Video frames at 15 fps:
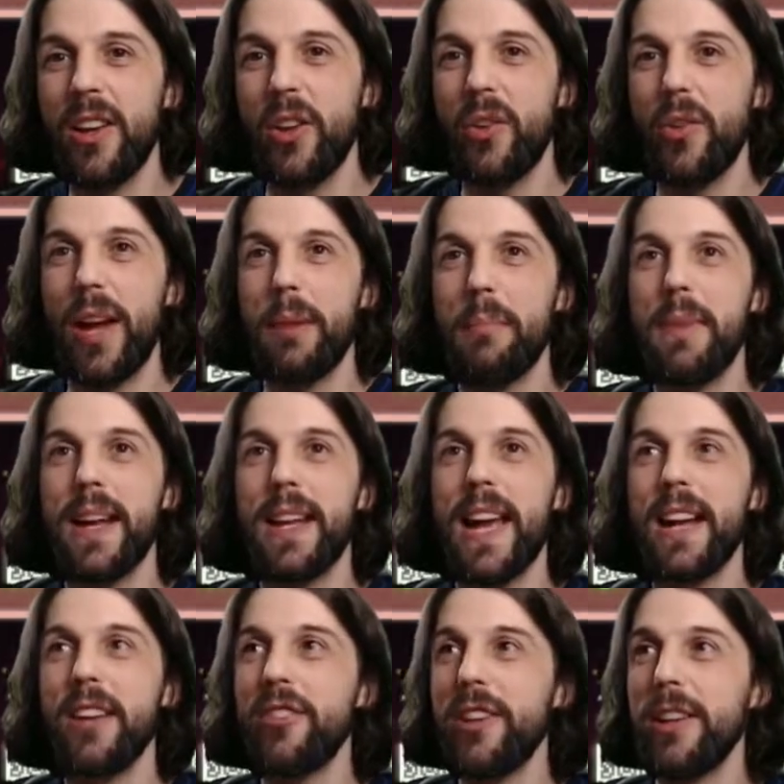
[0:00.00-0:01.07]
so I might
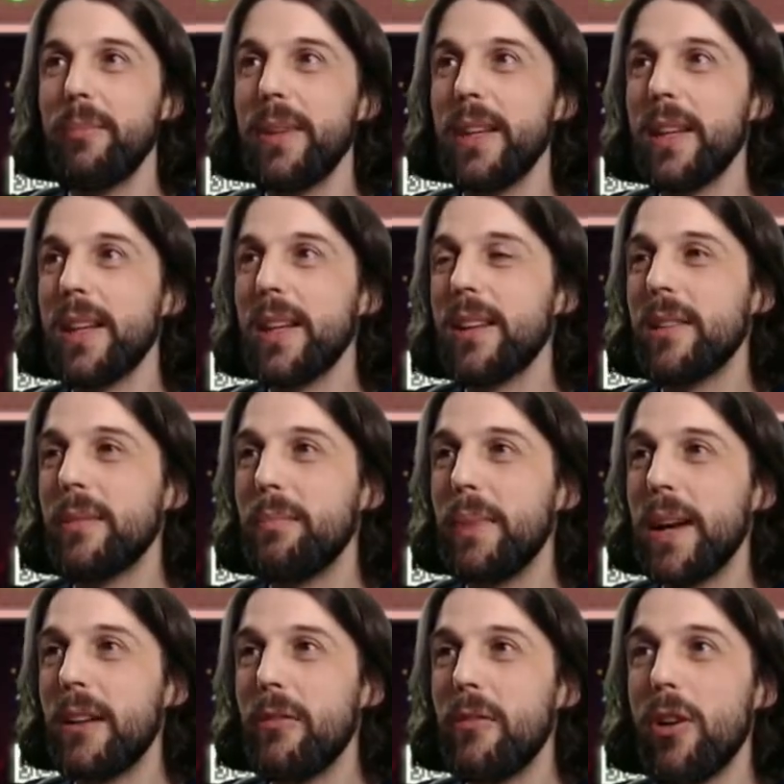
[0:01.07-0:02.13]
actually be
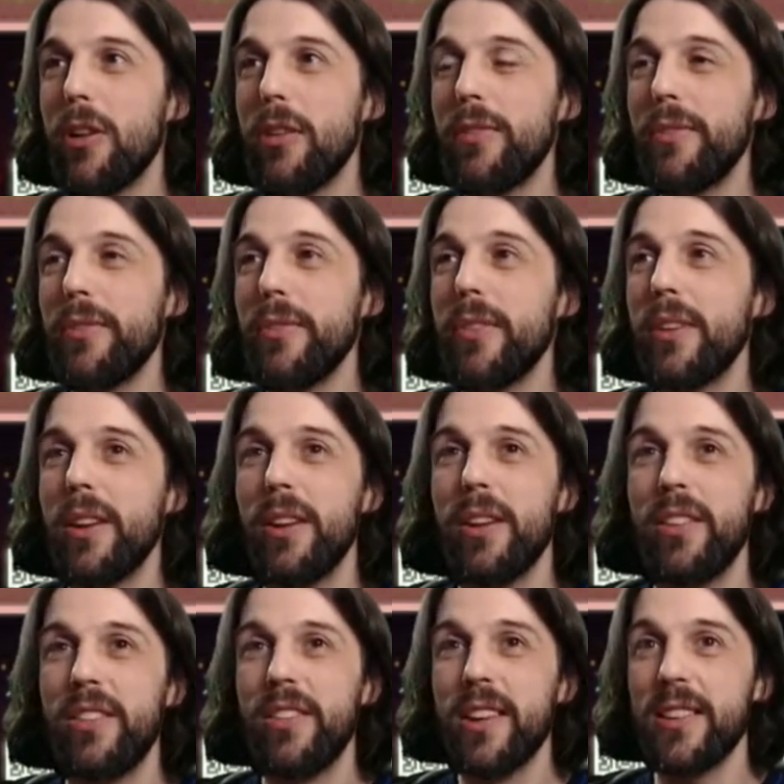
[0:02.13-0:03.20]
better
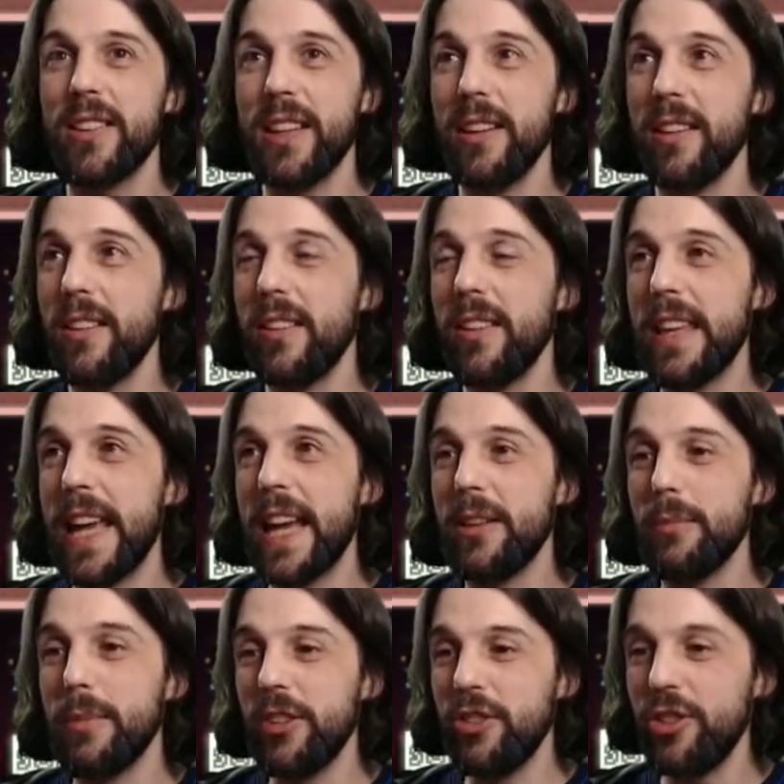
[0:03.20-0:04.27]
off sucking the
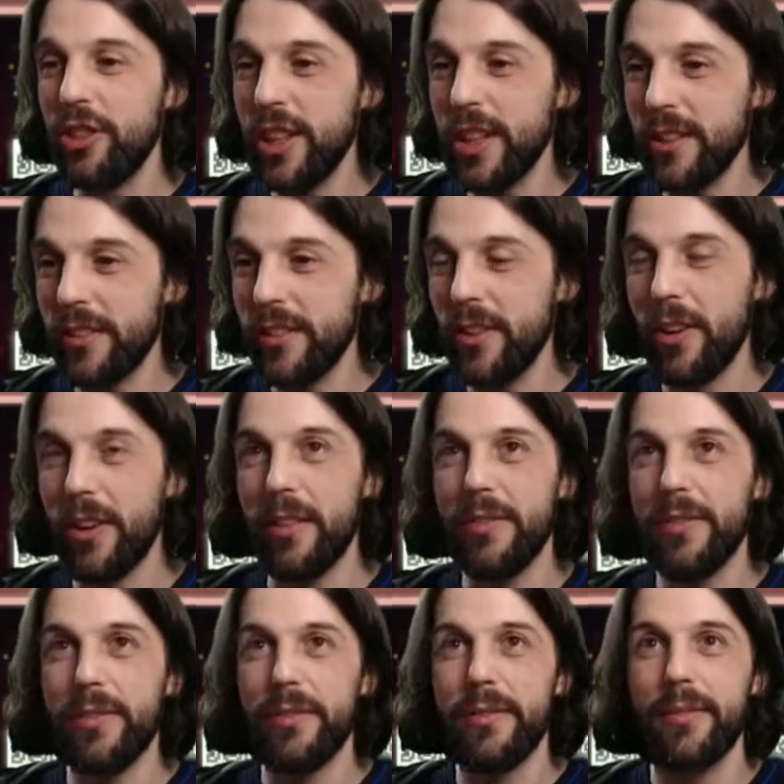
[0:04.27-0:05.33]
enemy shields off.
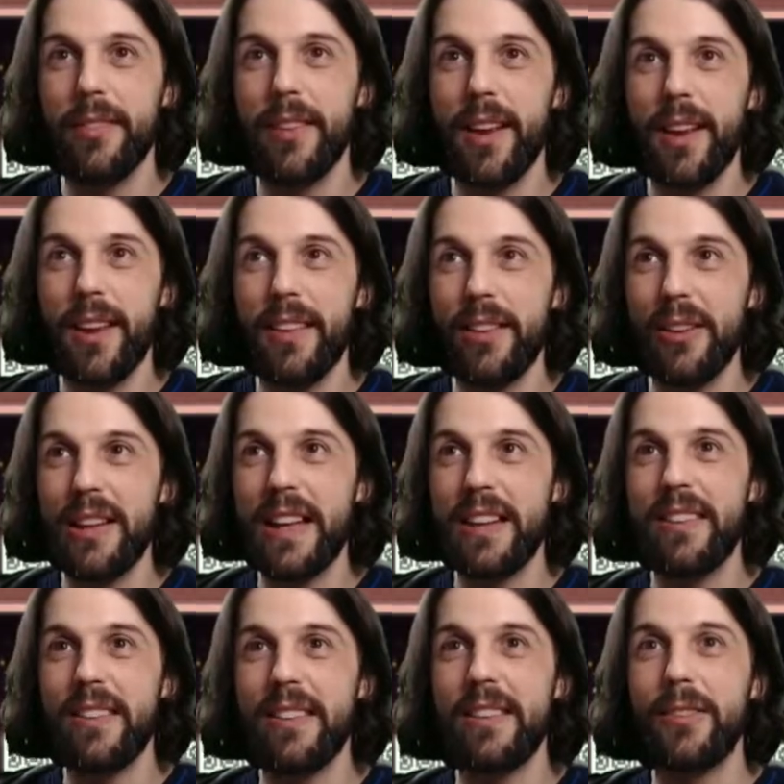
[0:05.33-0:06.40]

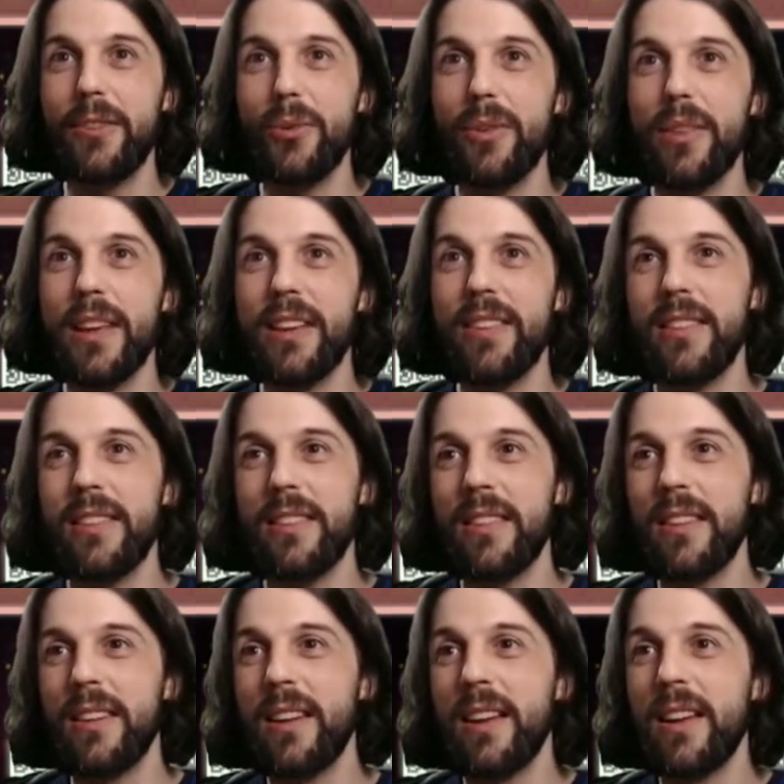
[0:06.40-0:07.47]
Let's do this.
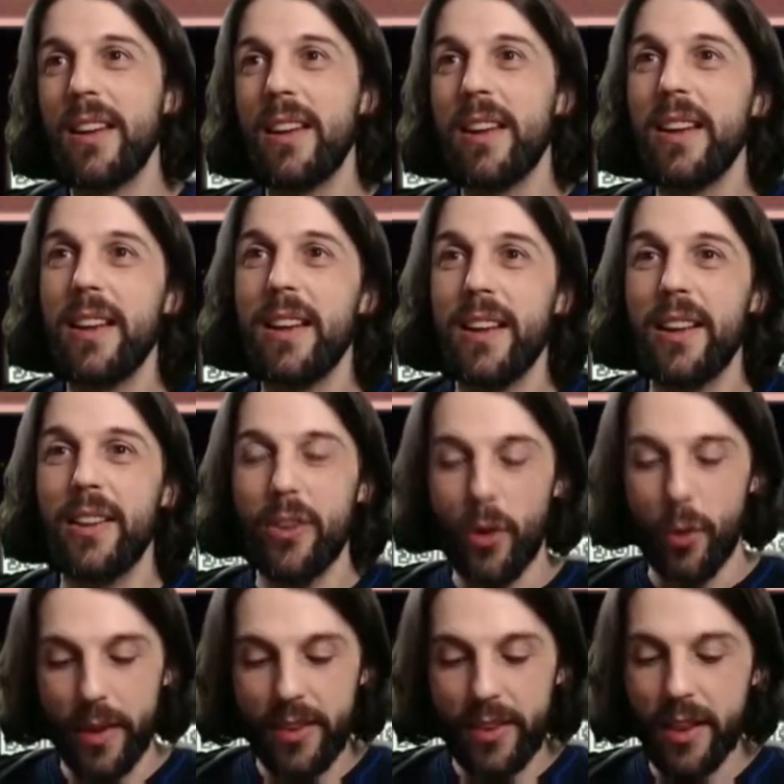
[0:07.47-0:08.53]

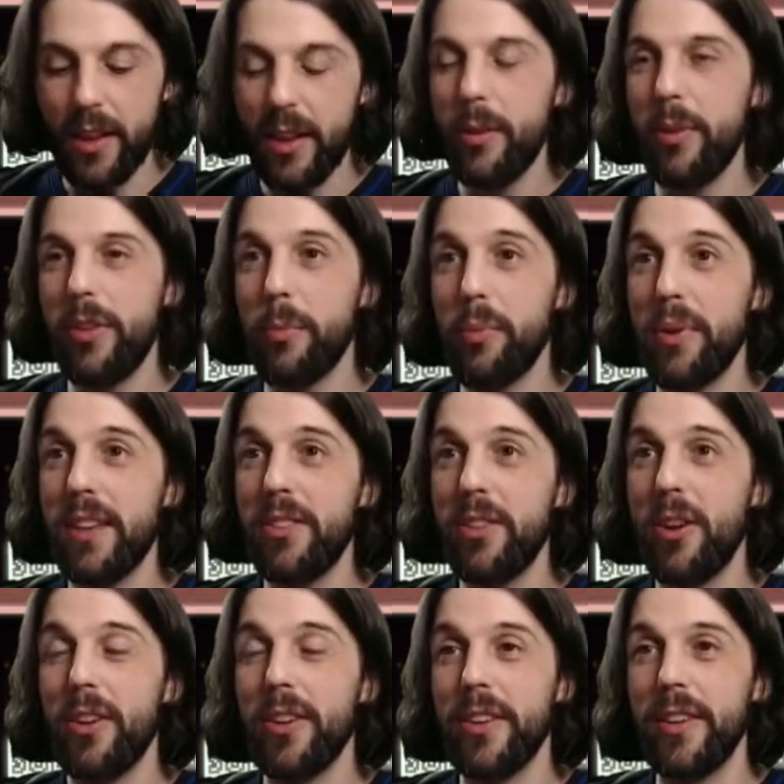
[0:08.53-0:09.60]
So with the press
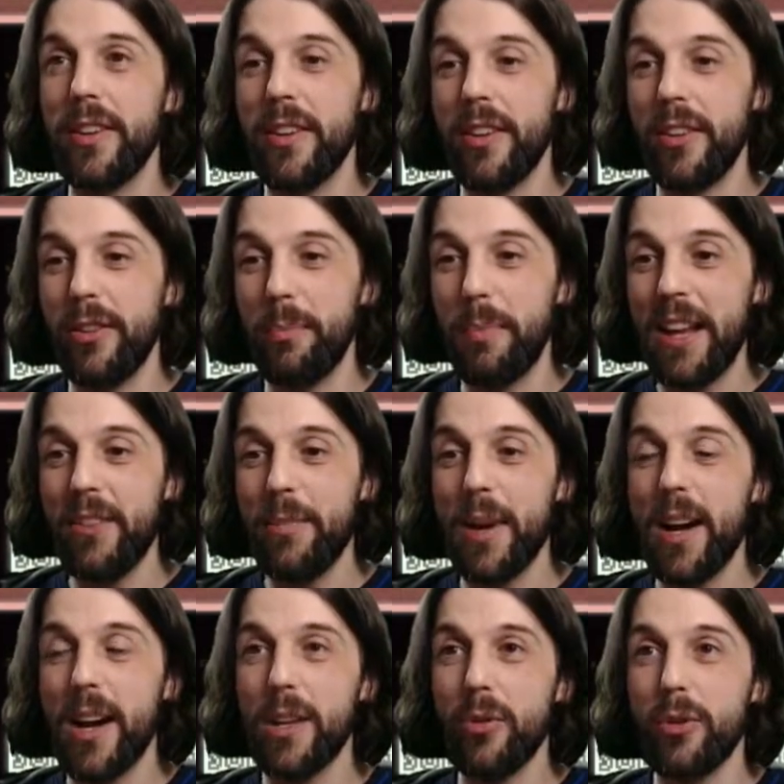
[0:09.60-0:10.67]
on
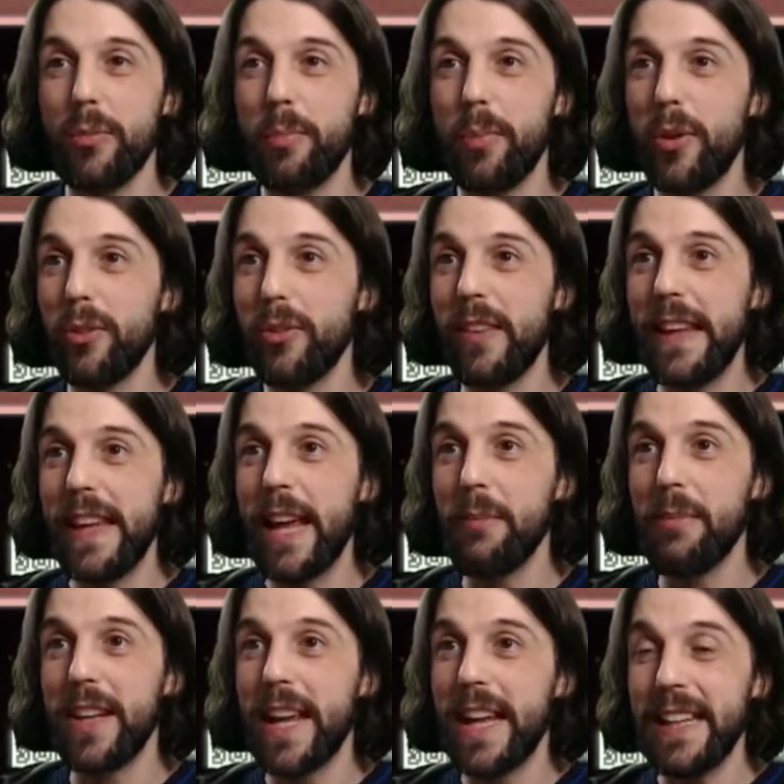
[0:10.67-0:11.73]
spacebar, you can pause the
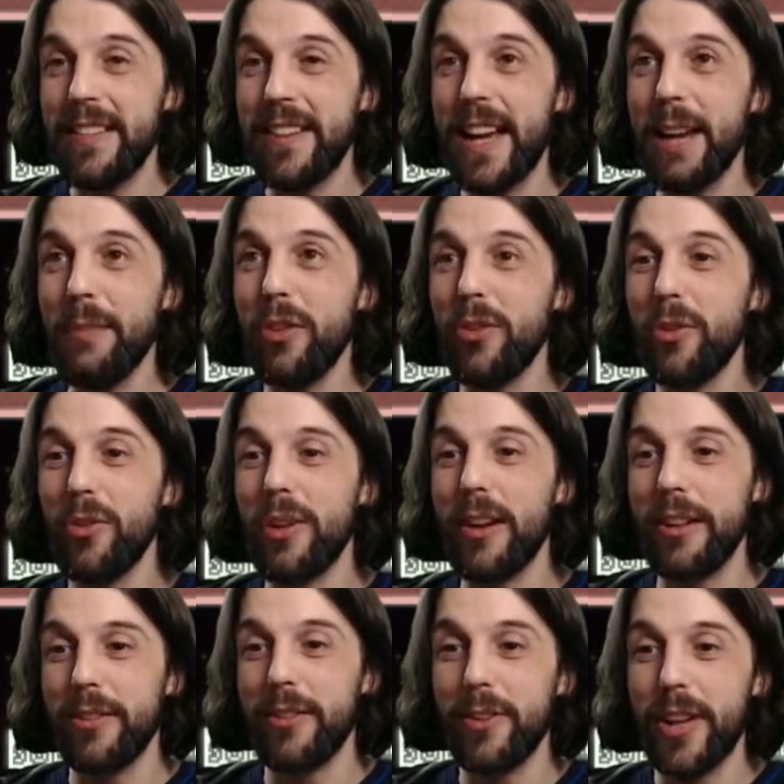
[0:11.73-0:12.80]
game at any time, so you
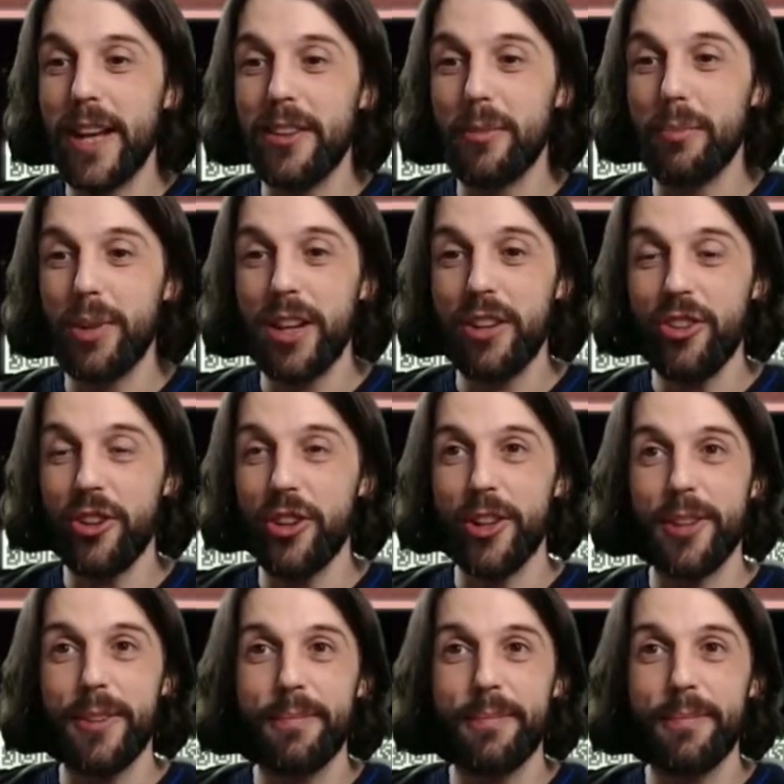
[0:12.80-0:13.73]
are not under pressure.